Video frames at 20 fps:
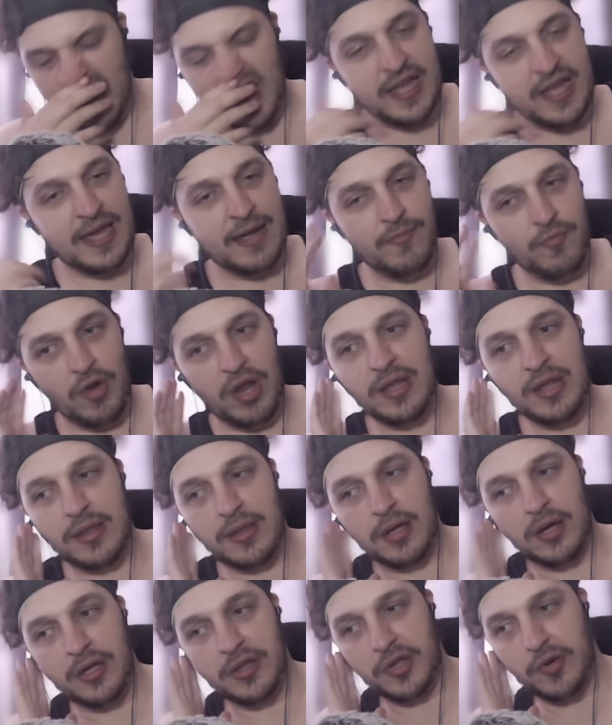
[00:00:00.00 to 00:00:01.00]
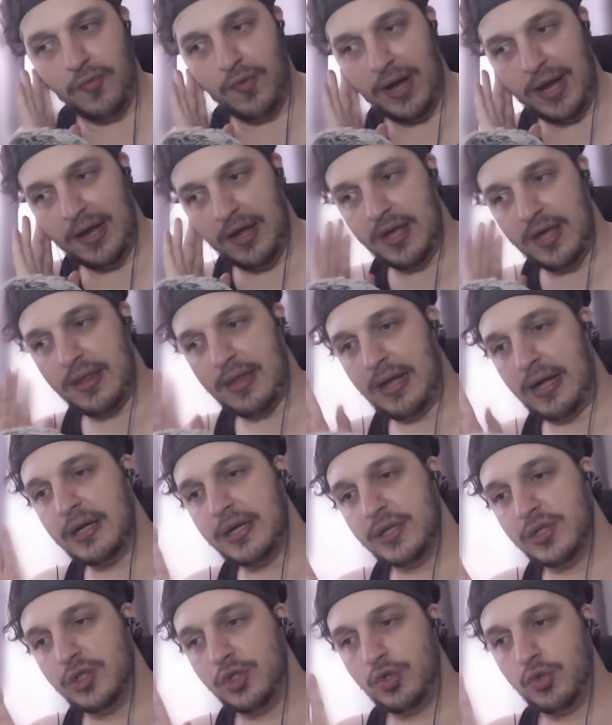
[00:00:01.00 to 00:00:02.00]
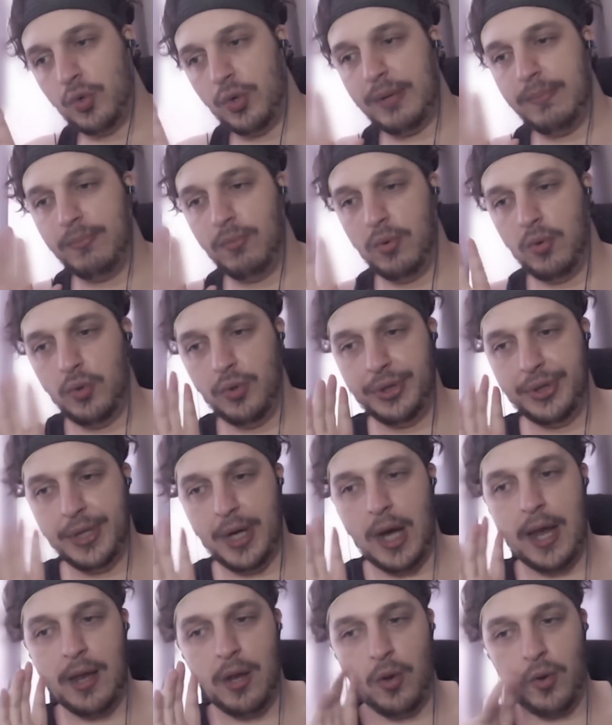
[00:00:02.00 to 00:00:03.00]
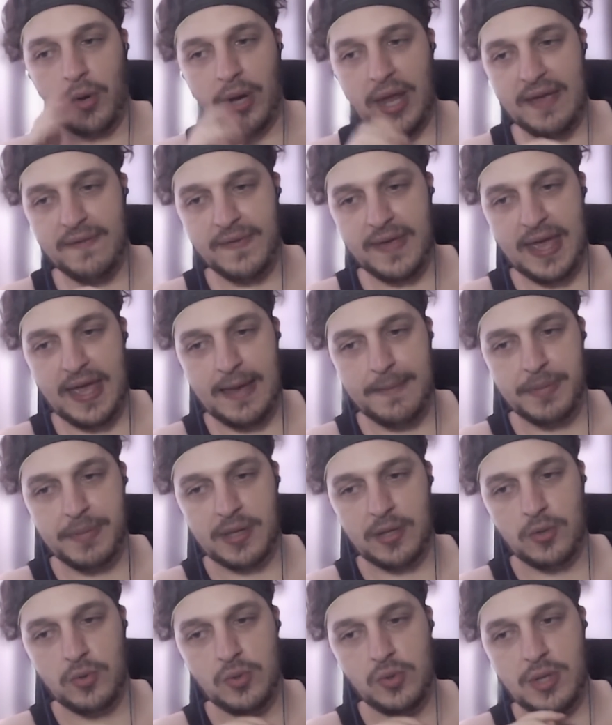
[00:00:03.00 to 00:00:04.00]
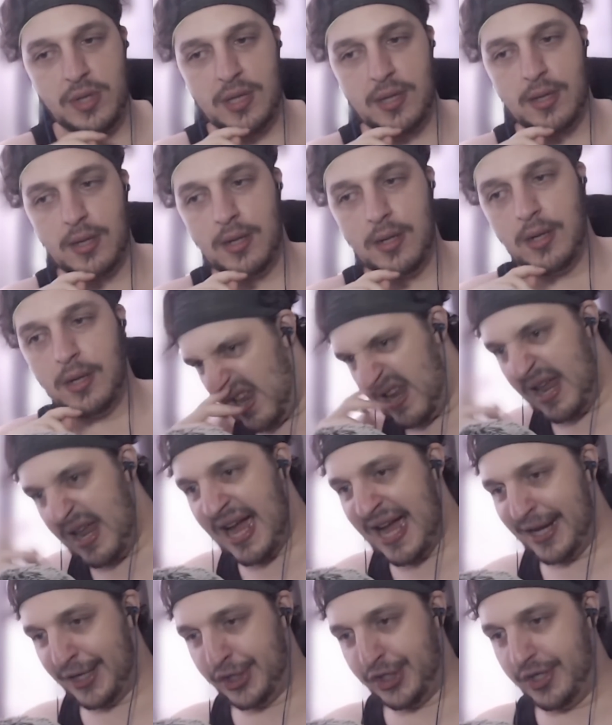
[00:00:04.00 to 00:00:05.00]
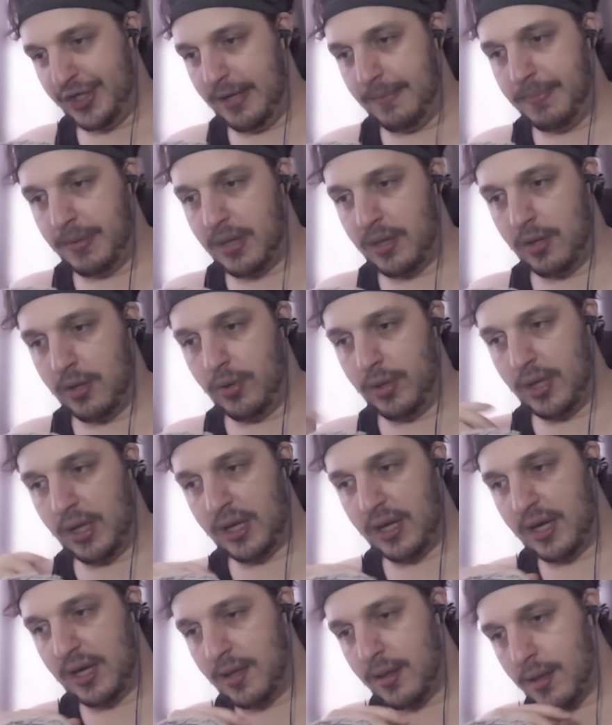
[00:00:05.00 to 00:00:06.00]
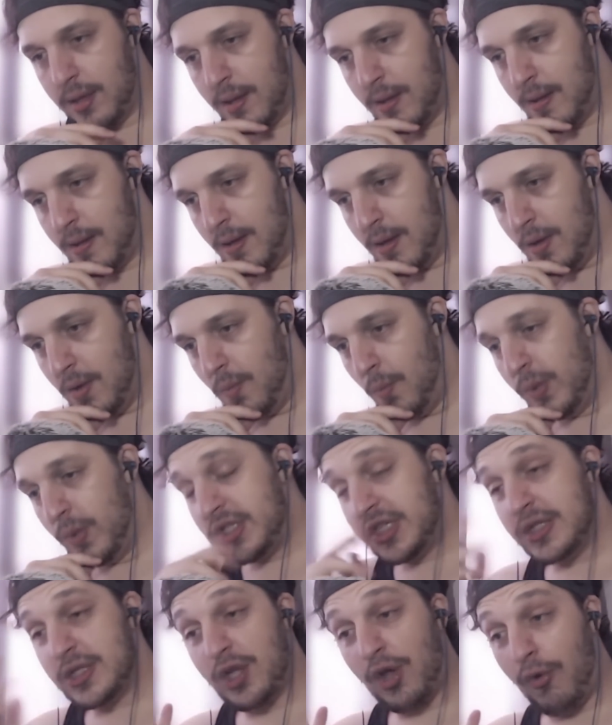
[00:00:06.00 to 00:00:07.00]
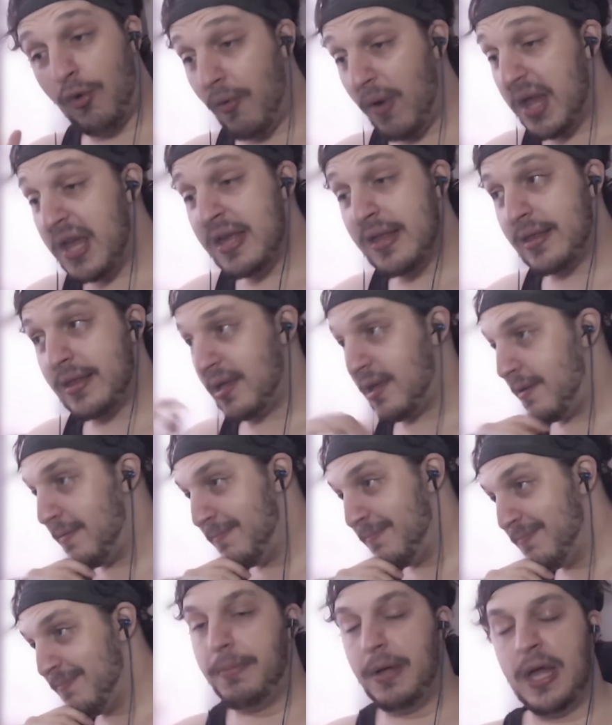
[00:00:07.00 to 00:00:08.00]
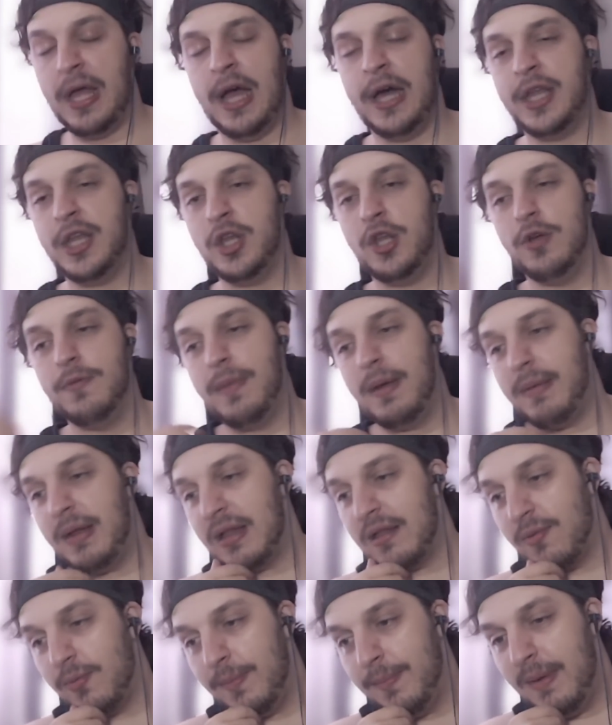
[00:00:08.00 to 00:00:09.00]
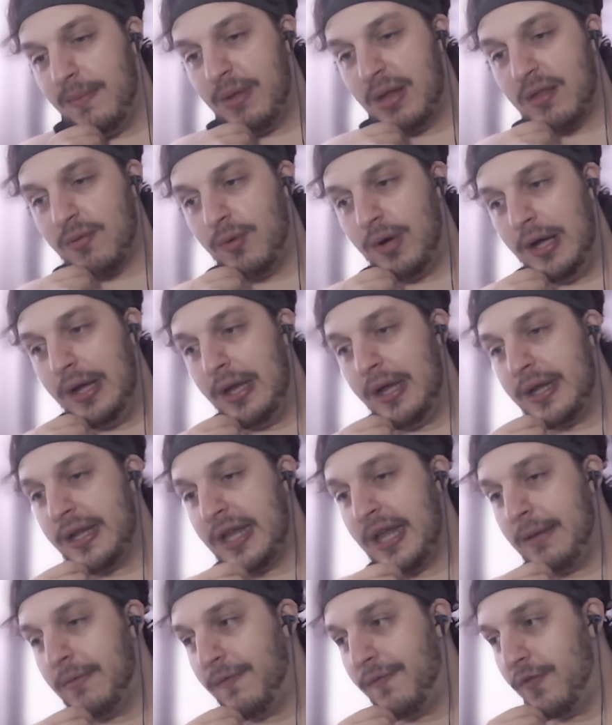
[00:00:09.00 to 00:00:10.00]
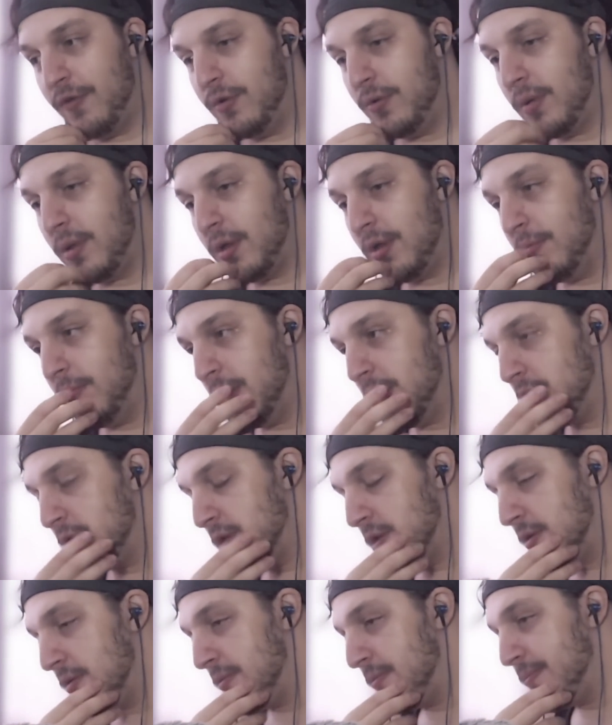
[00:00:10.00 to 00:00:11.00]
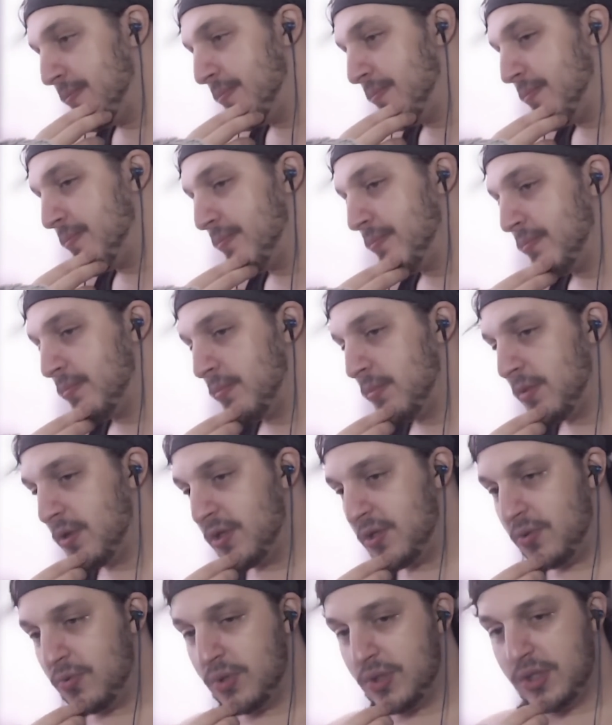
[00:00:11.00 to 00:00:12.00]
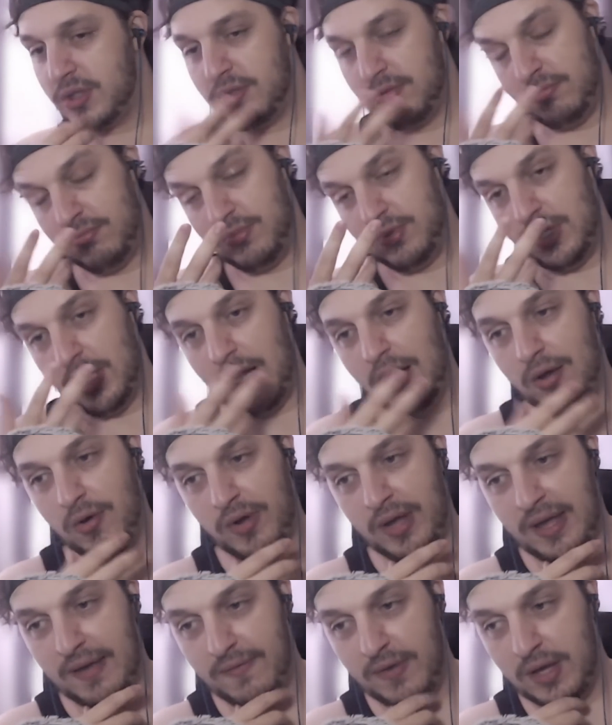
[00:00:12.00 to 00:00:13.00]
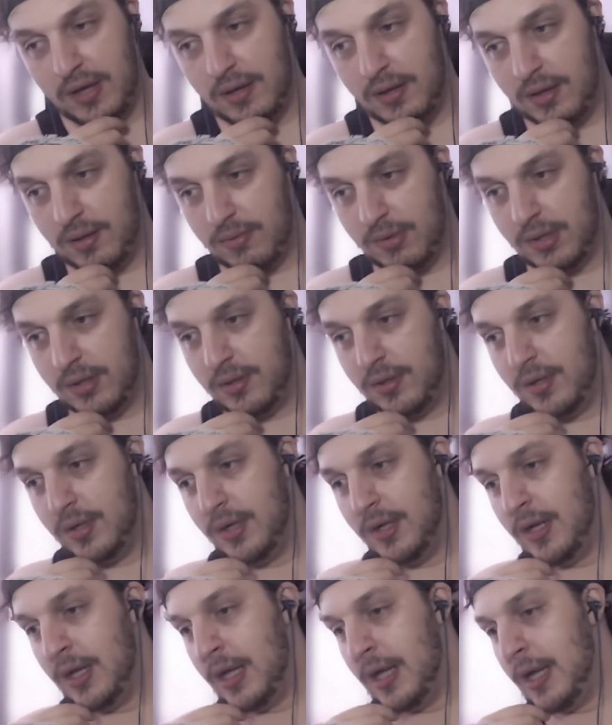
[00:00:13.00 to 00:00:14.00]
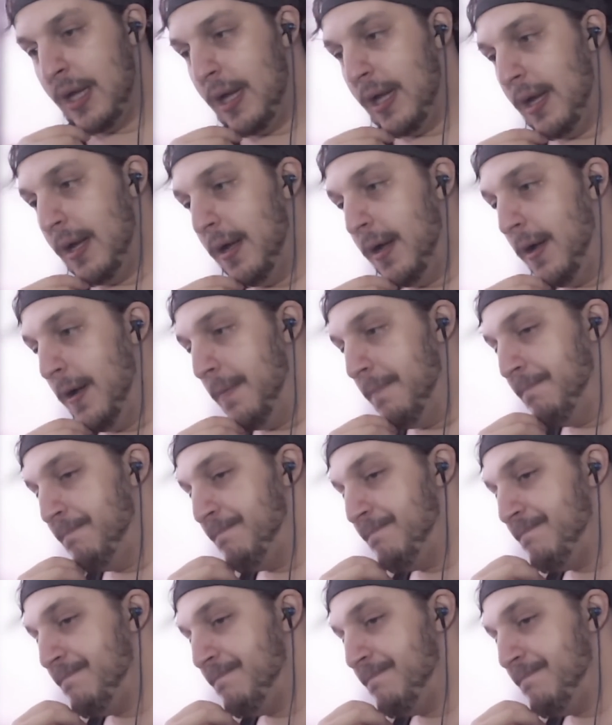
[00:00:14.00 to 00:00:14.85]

I am really starting to realize that I enjoy more dialogue-heavy episodes than action episodes, I guess. Which is crazy. But I don't know, maybe that's why I like Game of Thrones so much. Because it was dialogue heavy as well. I